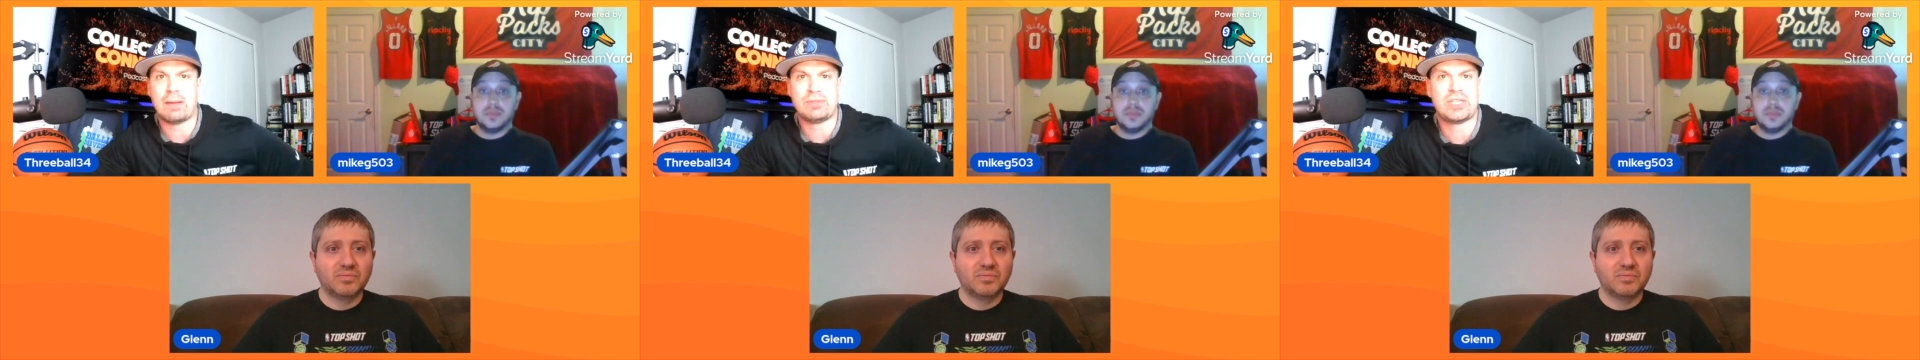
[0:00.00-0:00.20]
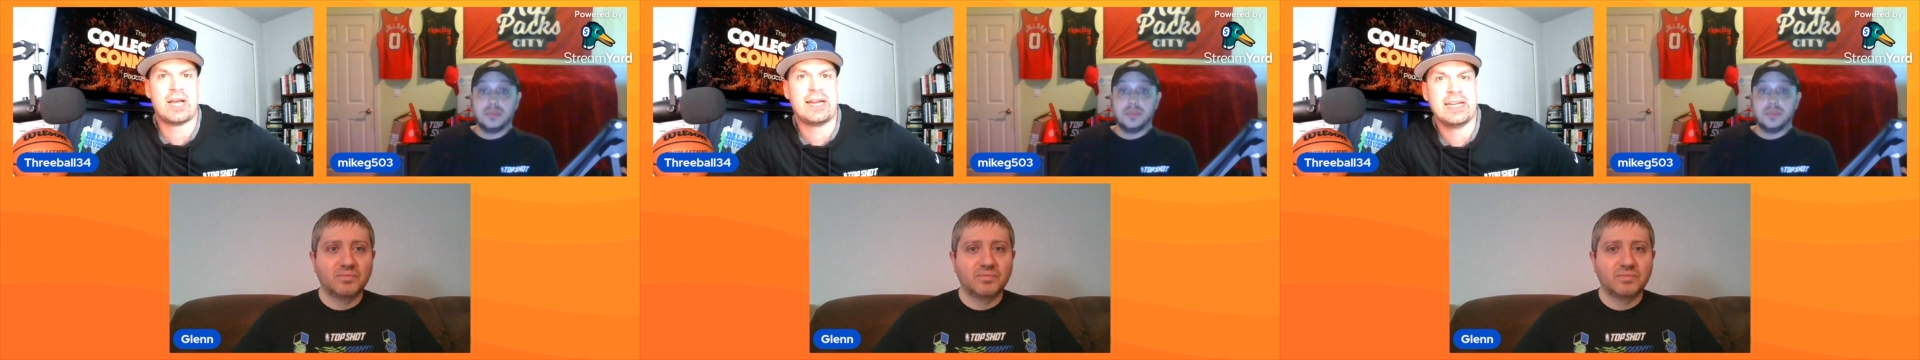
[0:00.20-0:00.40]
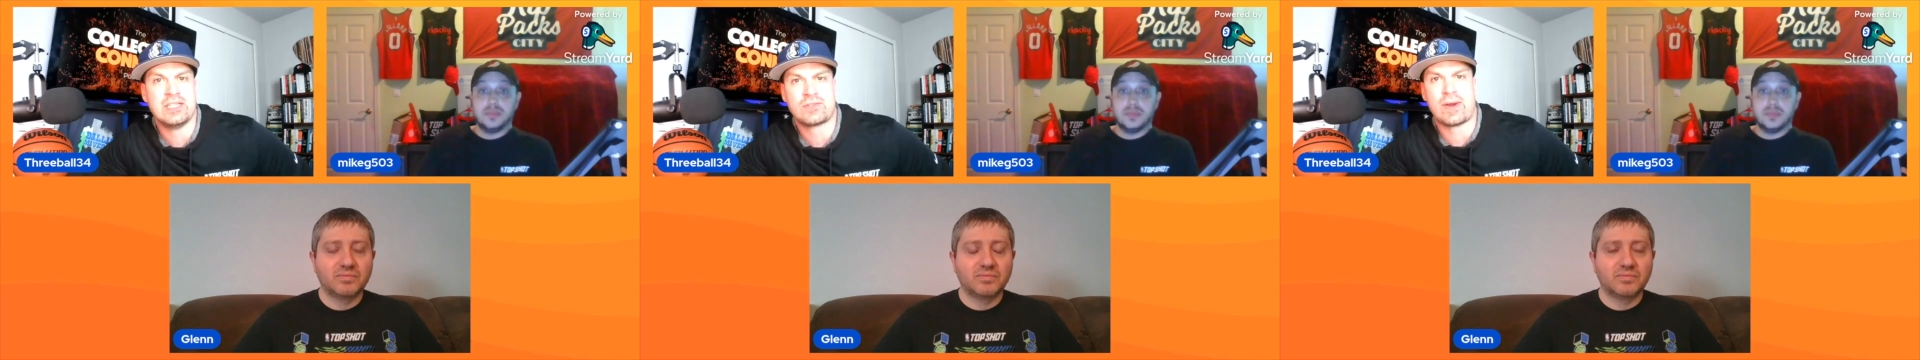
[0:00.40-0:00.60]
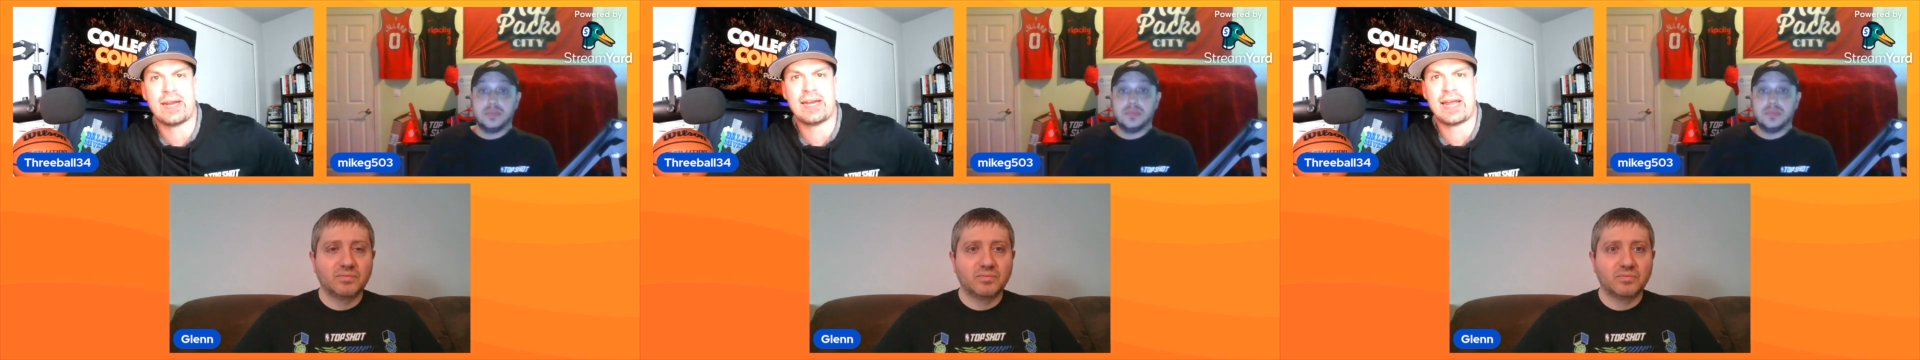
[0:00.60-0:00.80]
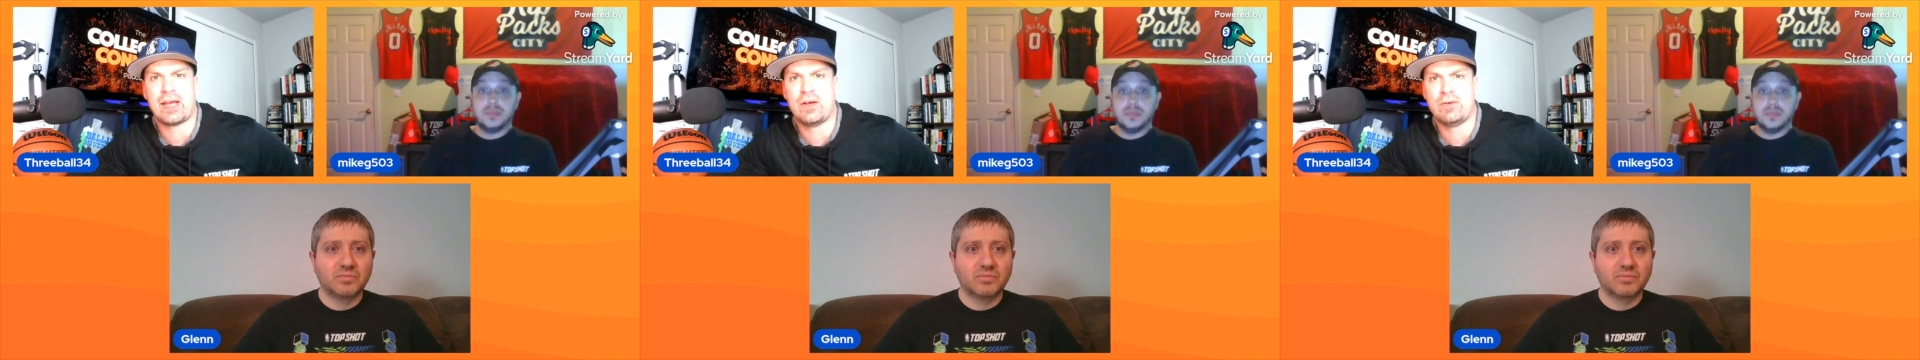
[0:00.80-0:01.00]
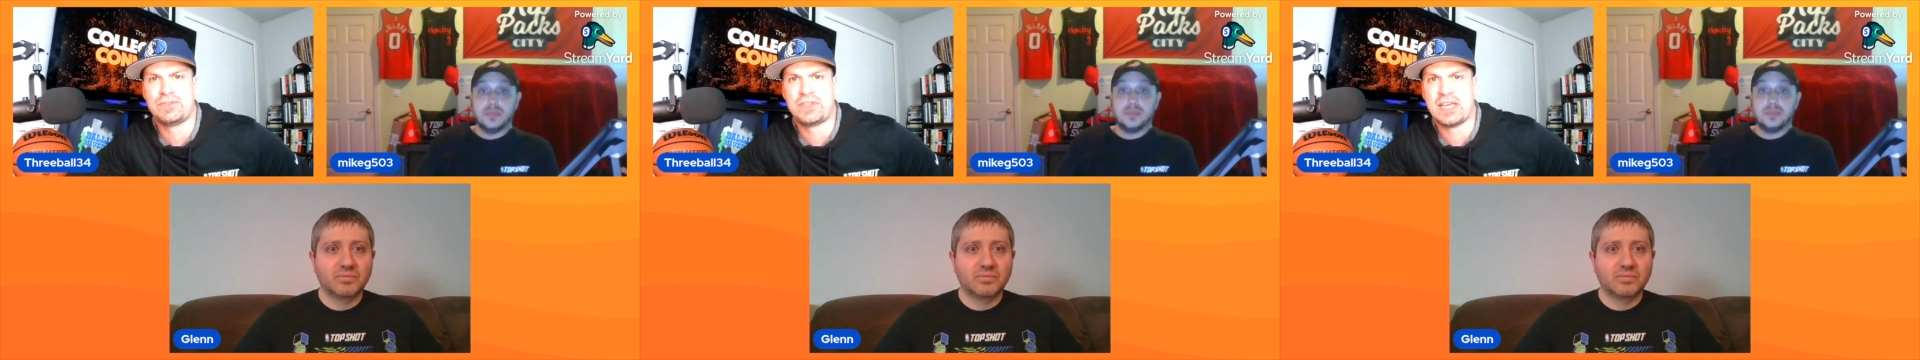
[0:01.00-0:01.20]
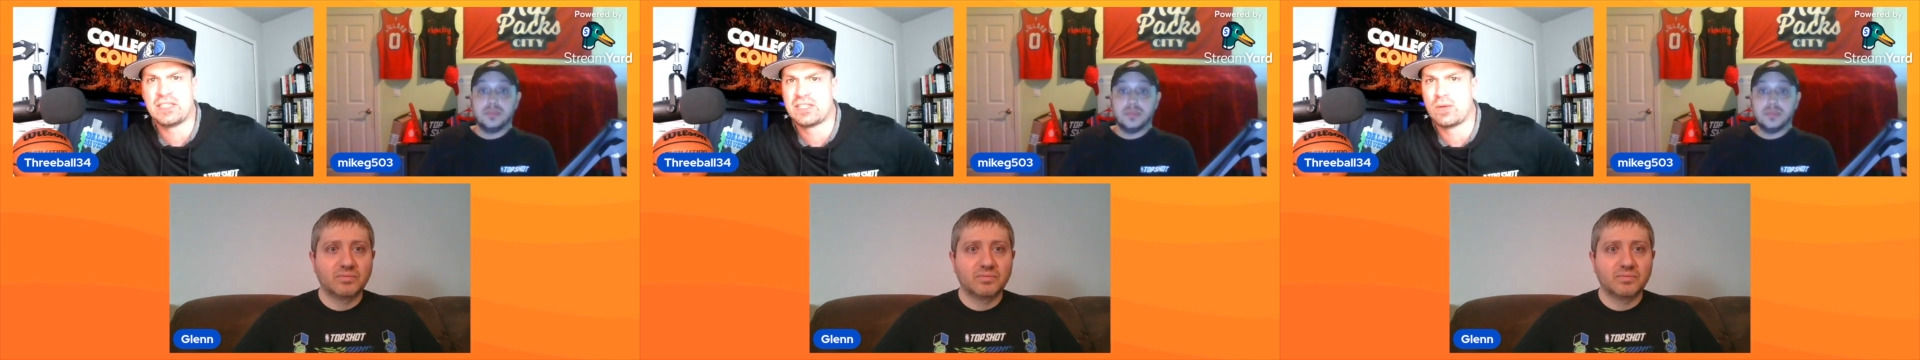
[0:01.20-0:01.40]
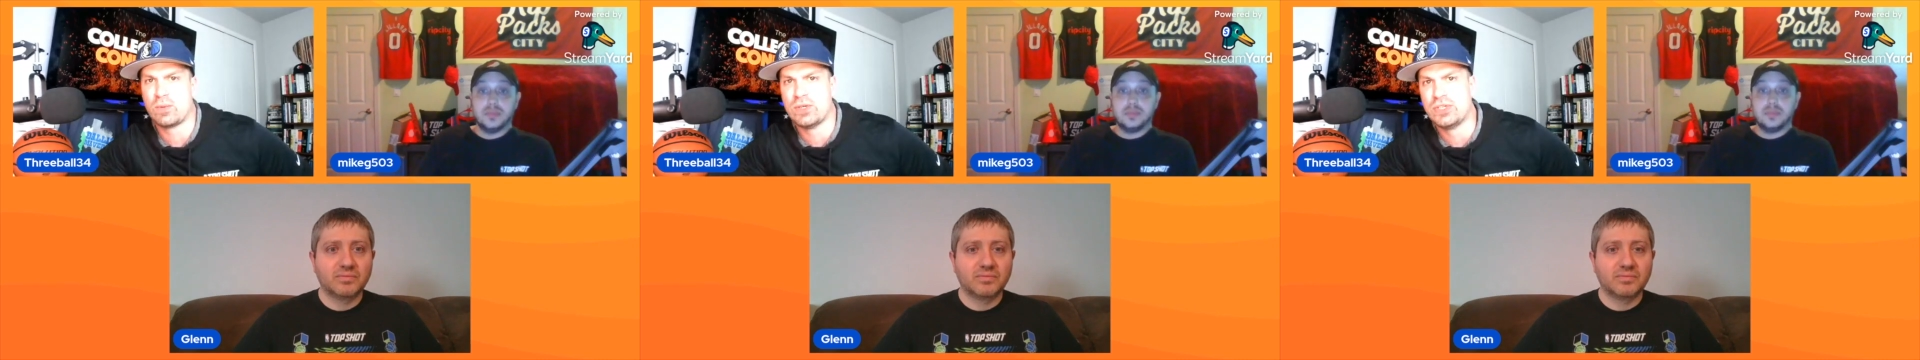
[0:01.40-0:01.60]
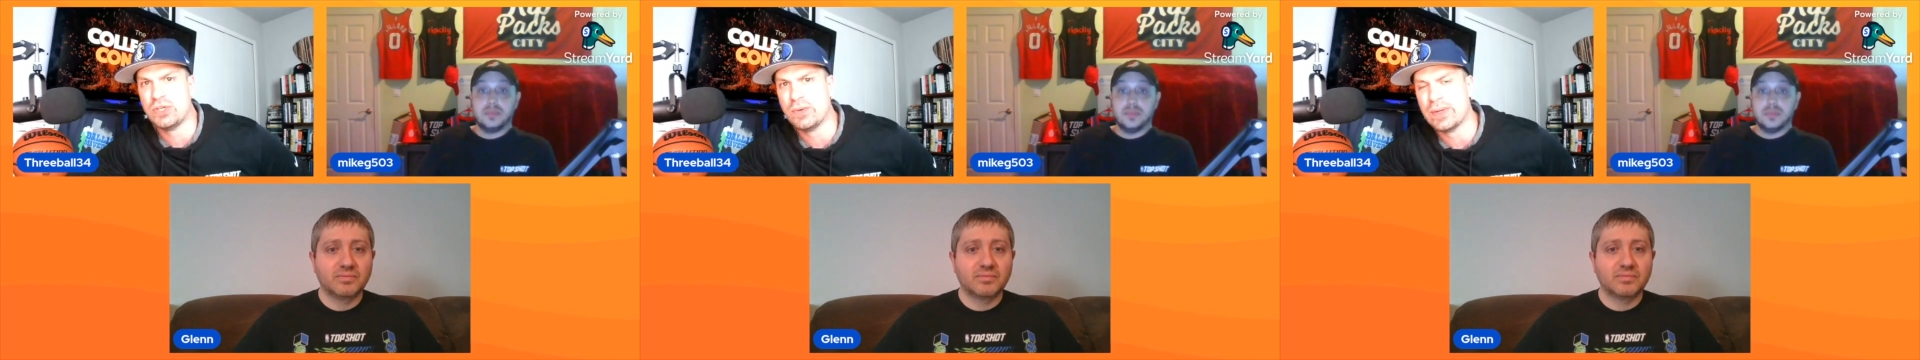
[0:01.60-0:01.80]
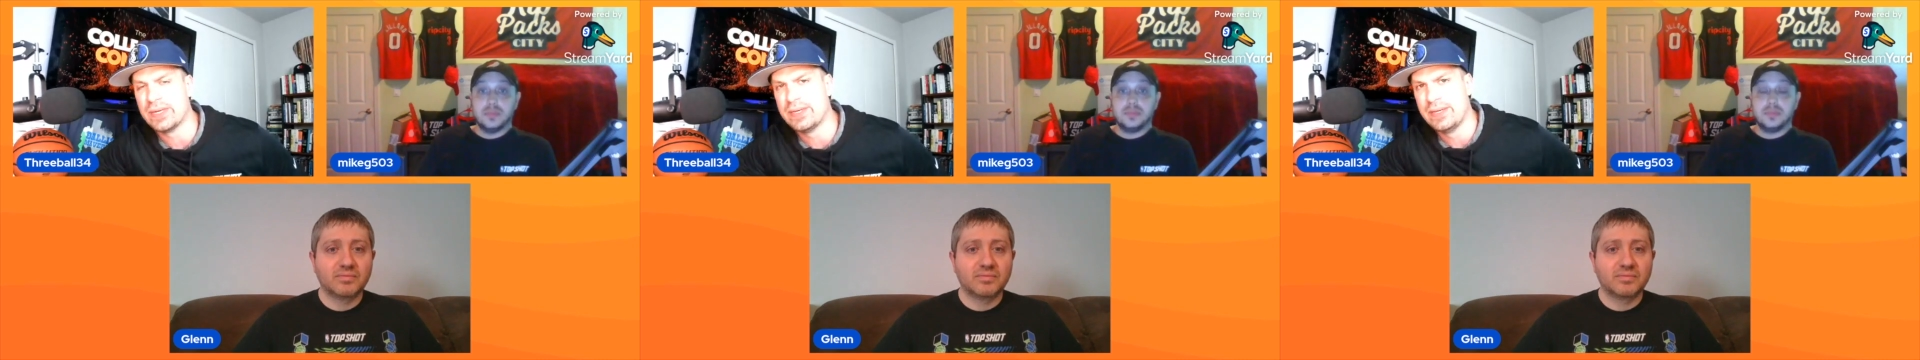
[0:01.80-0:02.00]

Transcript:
Speaker 1: Shot is right now, things that we're doing?